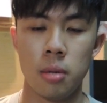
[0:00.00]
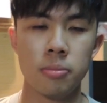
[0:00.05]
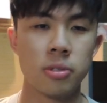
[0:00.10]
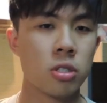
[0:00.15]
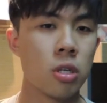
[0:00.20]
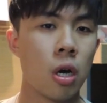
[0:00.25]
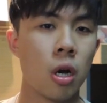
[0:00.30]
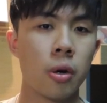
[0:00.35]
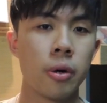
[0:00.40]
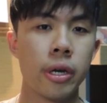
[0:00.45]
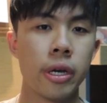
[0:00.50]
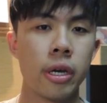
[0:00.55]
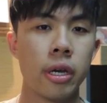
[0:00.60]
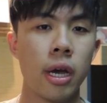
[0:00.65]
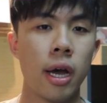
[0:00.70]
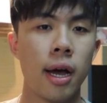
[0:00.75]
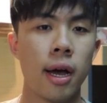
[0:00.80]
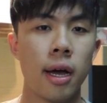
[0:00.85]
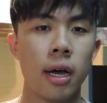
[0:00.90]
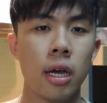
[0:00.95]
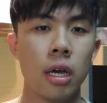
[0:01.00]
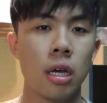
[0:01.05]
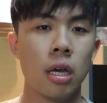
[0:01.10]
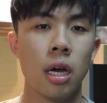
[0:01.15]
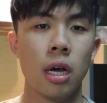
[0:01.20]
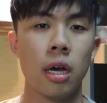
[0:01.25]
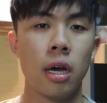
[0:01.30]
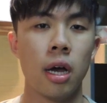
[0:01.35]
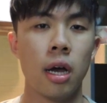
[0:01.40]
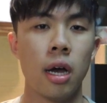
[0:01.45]
I'm sorry, I
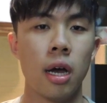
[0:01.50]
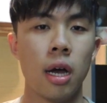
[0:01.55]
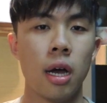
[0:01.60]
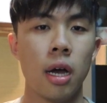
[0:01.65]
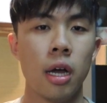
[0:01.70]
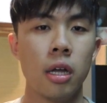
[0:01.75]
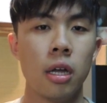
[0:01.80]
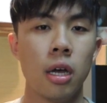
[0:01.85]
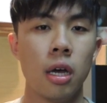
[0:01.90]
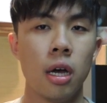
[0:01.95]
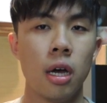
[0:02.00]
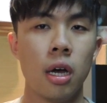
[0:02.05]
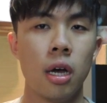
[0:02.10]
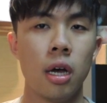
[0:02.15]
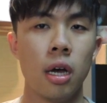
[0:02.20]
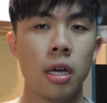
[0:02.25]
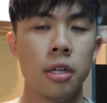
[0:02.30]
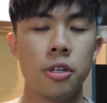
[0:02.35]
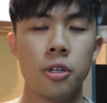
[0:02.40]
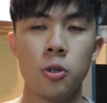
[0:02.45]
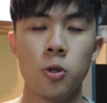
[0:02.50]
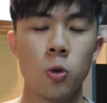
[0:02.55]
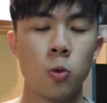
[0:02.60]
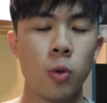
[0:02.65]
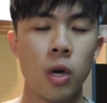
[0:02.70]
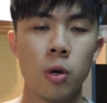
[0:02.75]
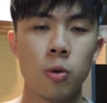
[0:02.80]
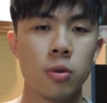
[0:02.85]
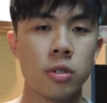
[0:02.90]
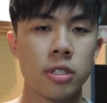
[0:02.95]
didn't know
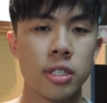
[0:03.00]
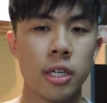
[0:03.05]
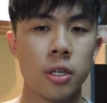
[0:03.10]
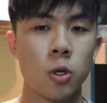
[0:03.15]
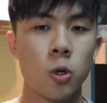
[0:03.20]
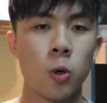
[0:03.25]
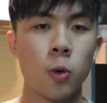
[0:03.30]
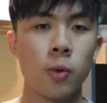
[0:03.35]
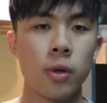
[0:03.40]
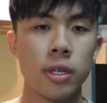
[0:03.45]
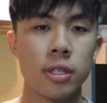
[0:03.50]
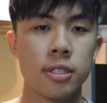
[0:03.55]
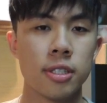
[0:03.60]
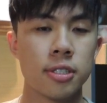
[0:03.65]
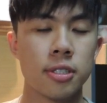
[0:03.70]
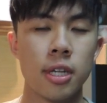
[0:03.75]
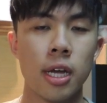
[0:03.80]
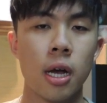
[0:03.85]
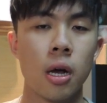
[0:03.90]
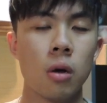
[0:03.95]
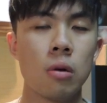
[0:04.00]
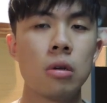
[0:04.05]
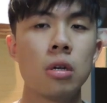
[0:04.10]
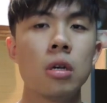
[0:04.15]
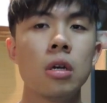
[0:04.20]
where was I going just now.